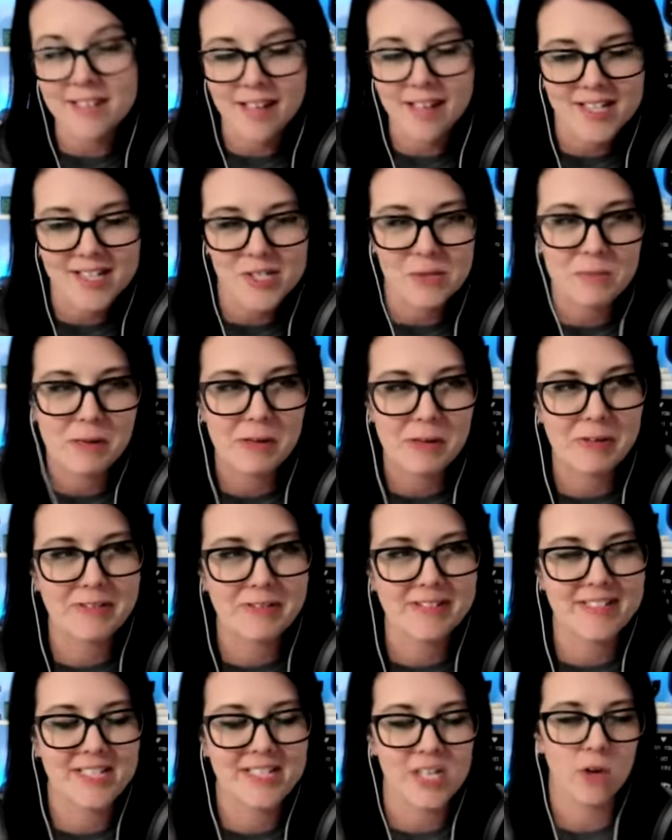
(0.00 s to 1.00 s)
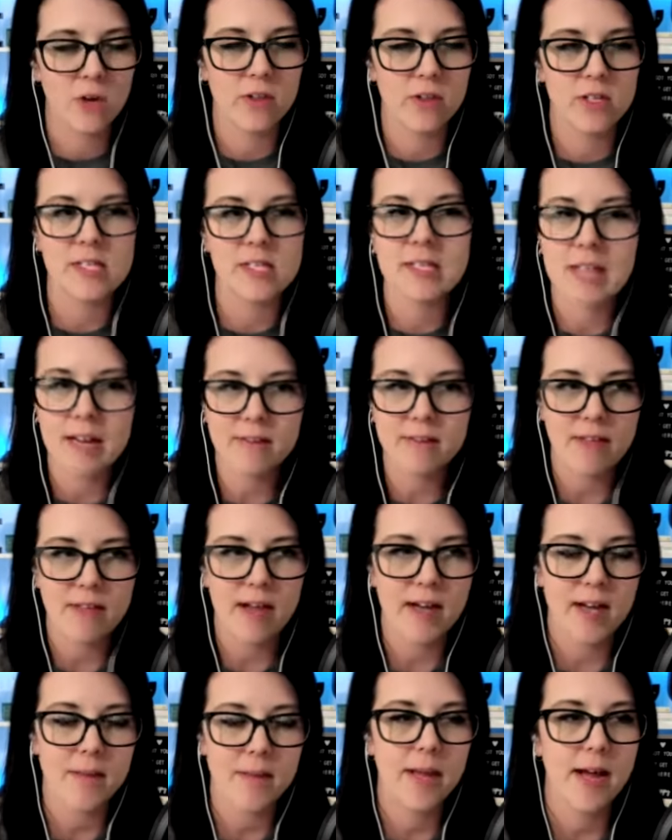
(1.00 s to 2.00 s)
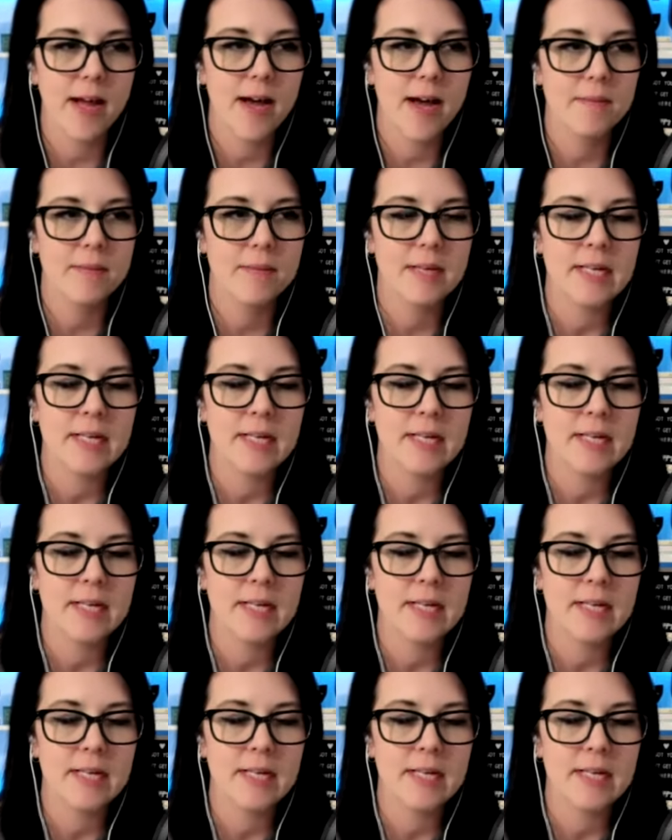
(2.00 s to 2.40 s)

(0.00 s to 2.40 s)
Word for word: hustle mode? So, there's a lot of that coming up.